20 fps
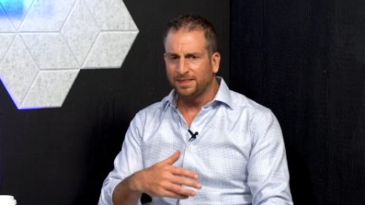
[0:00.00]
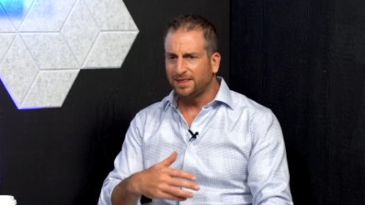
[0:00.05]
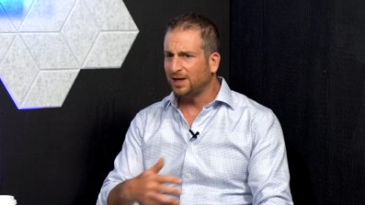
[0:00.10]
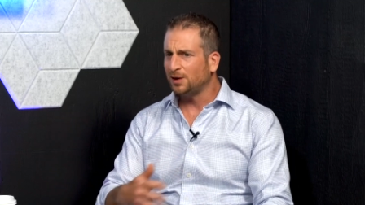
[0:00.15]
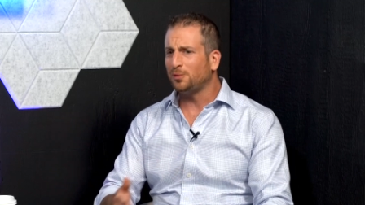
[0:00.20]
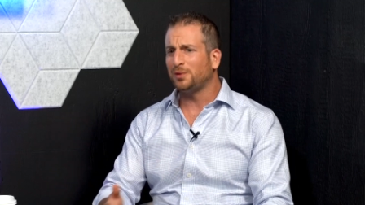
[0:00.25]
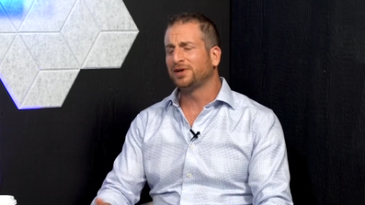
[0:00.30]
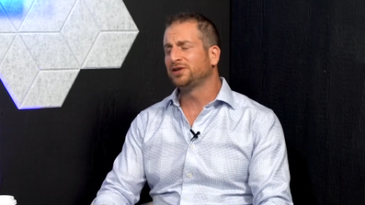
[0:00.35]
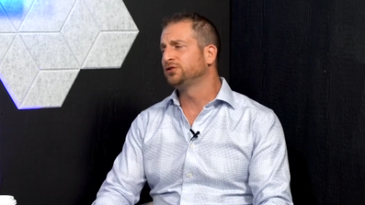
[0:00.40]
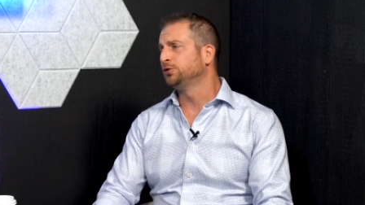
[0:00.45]

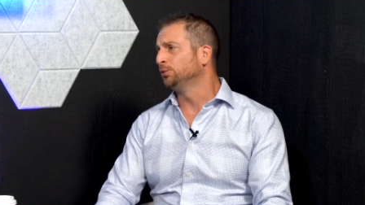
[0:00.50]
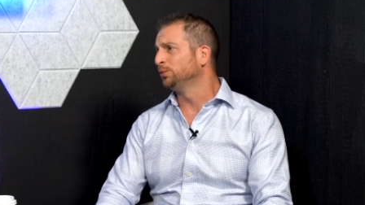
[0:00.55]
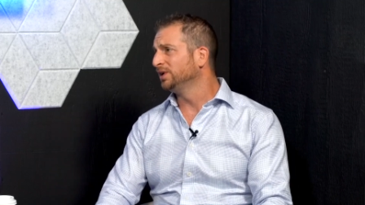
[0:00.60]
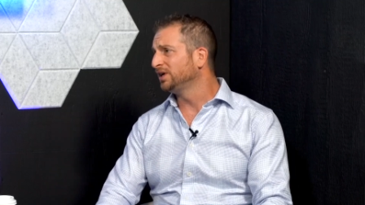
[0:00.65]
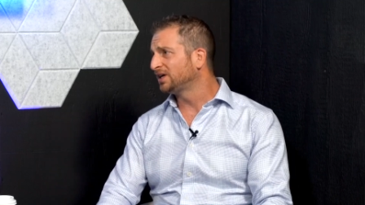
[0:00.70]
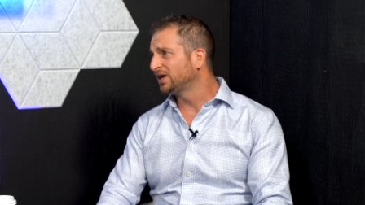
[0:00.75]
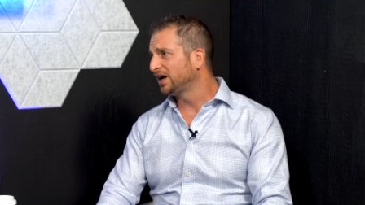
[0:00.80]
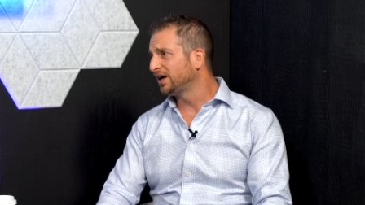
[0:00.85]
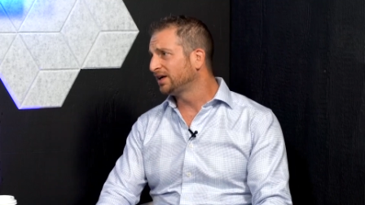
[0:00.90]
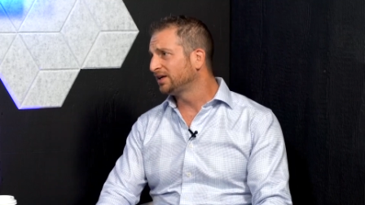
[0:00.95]
They don't want to do
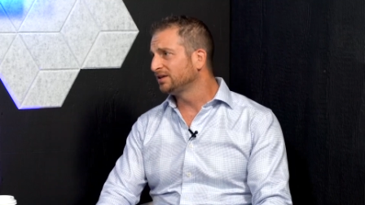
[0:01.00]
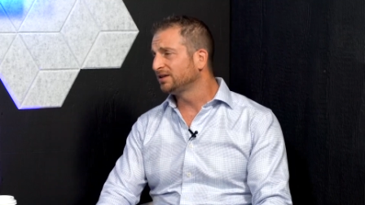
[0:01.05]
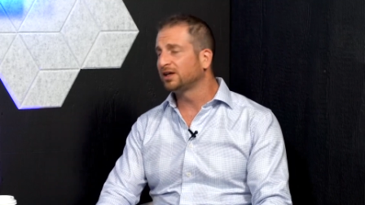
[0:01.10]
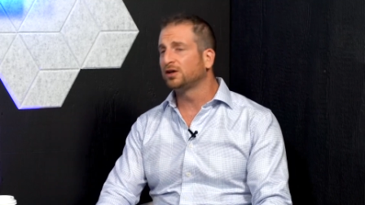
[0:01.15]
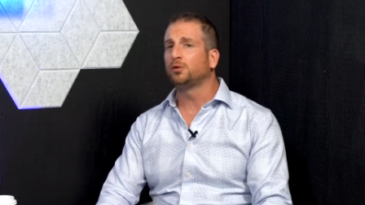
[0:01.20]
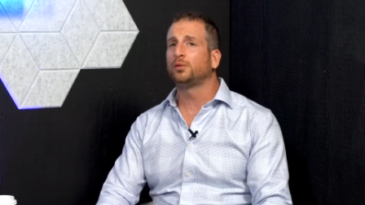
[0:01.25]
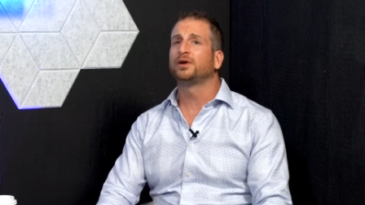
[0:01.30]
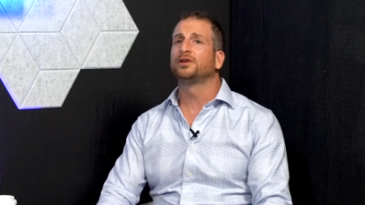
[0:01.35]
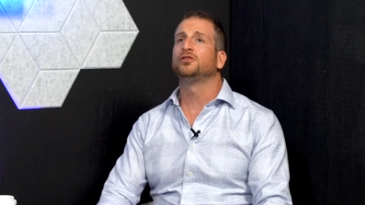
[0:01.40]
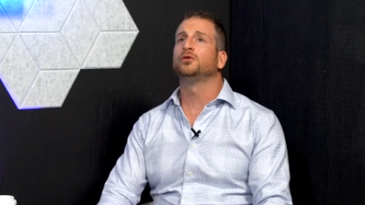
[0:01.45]
recon.
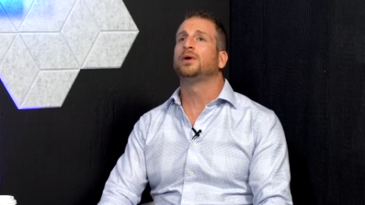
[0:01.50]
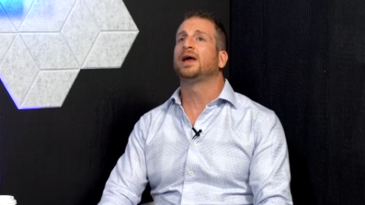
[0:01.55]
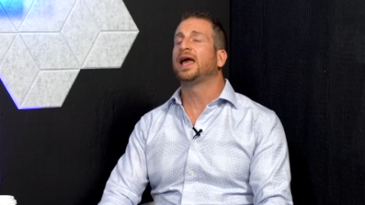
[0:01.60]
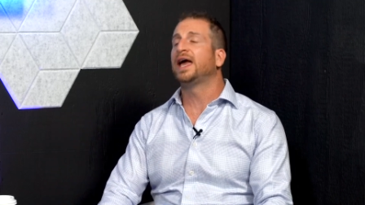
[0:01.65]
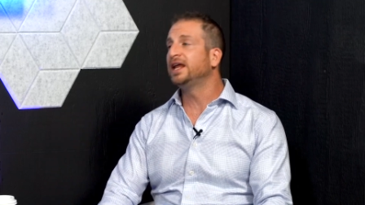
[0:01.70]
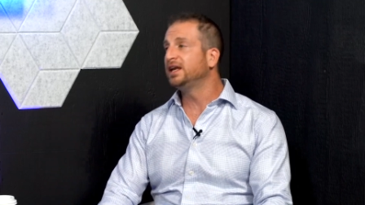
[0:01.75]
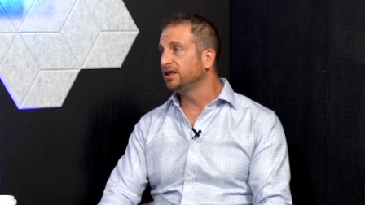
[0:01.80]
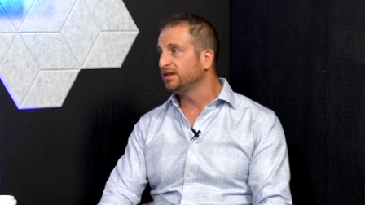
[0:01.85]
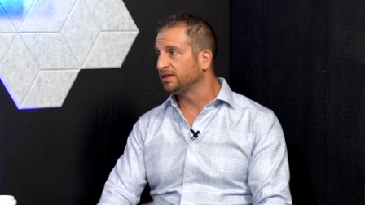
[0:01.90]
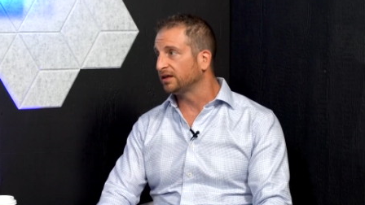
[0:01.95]
They don't want to do
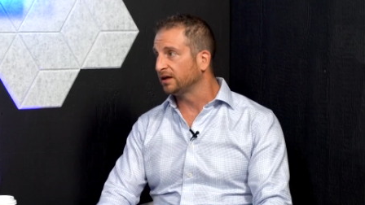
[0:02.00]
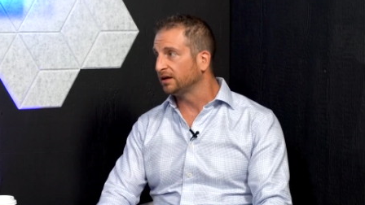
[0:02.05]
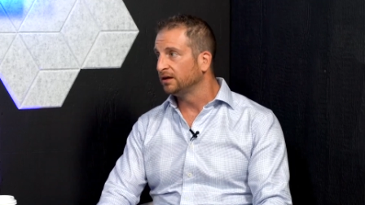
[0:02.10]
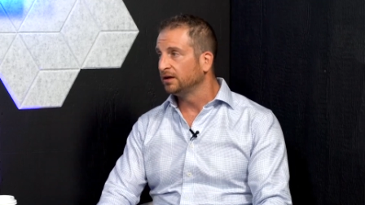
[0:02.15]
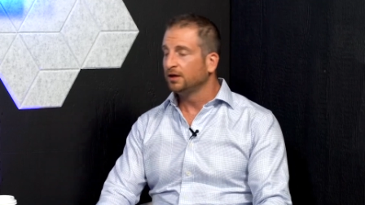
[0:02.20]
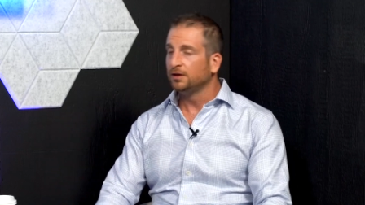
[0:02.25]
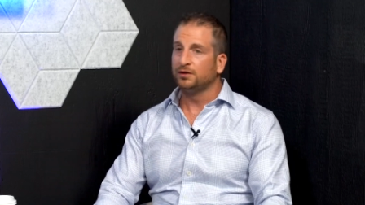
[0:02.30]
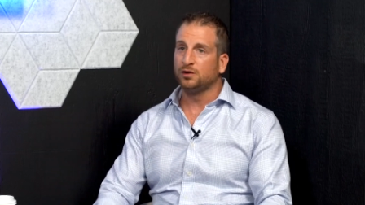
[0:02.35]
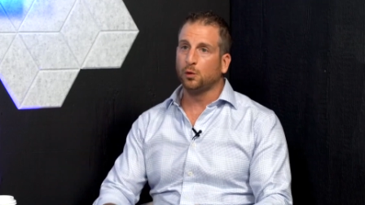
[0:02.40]
anything.